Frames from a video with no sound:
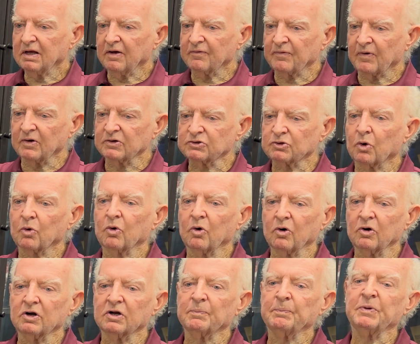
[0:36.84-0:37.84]
If I was going to
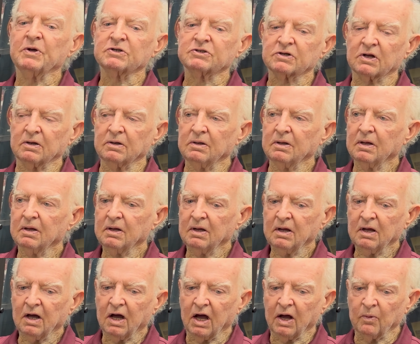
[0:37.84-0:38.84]
order a piston,
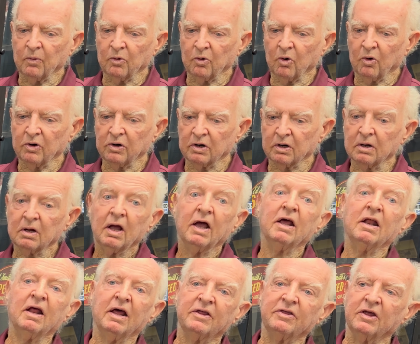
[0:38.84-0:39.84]
I would order, and
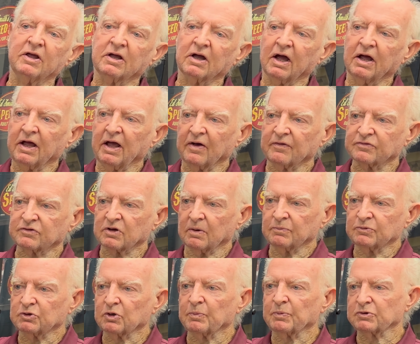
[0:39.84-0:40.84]
I think I have some
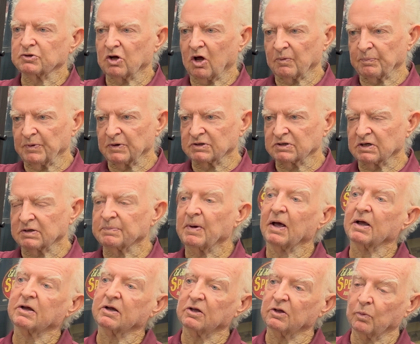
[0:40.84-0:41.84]
Superstock pistons
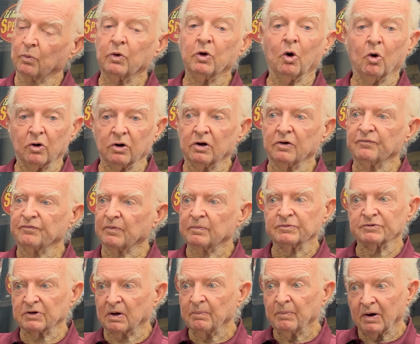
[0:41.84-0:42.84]
back here that we ordered from
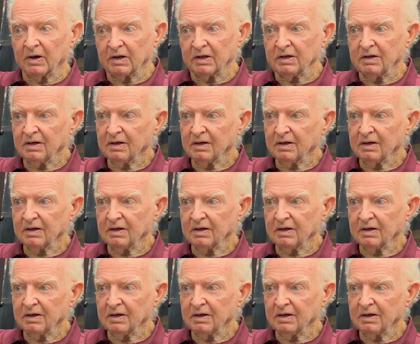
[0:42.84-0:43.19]
somebody.